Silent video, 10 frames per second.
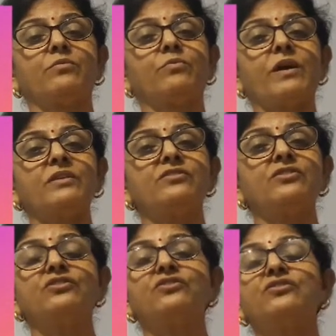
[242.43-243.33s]
was
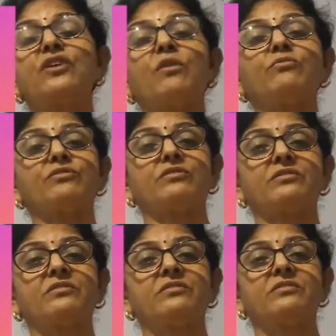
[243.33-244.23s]
sour.
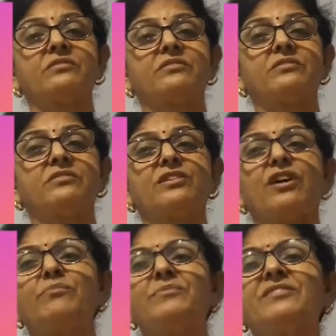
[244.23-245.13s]

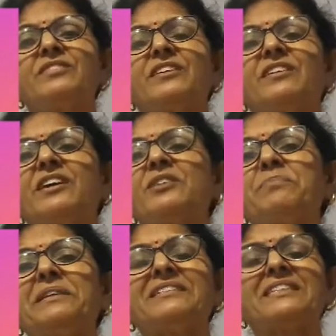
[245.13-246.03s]
Sour means here
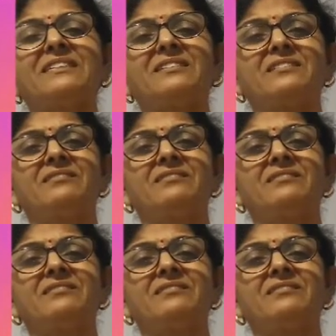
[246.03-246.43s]
unpleasant.